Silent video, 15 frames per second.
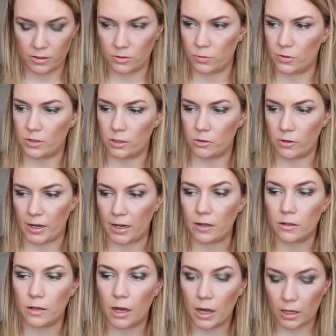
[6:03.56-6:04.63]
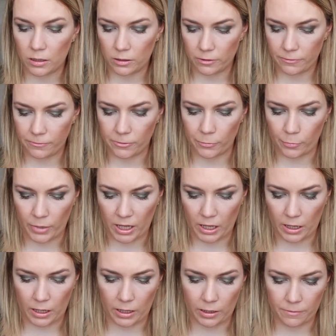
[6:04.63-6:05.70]
this was a great color for
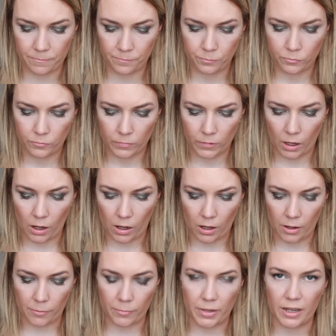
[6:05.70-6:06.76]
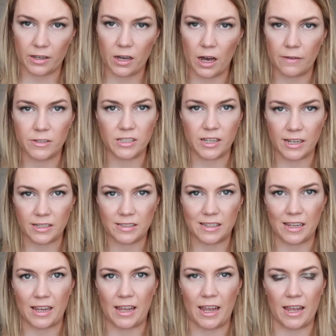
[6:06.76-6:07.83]
me. It covers
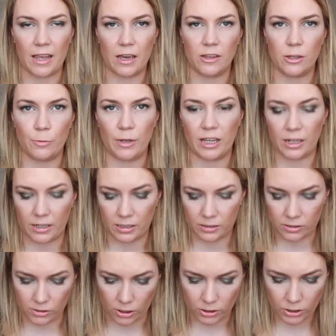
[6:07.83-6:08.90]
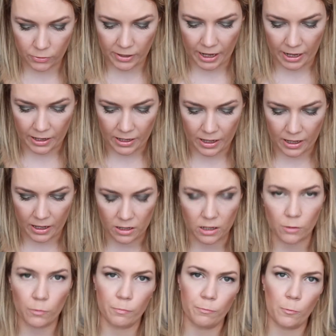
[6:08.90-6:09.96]
nicely at the beginning, it's not too cakey, and
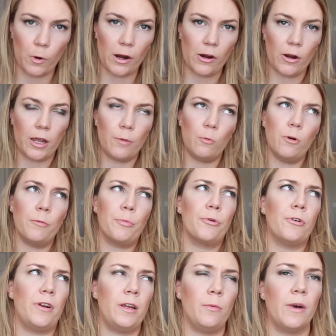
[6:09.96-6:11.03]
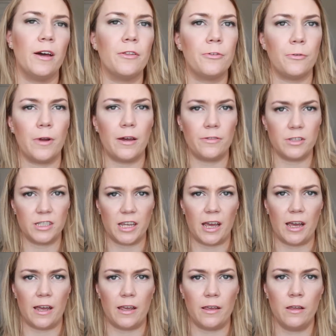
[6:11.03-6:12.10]
it wore pretty well throughout the
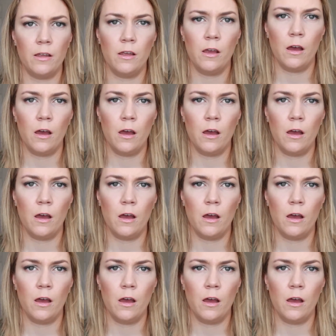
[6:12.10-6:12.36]
day.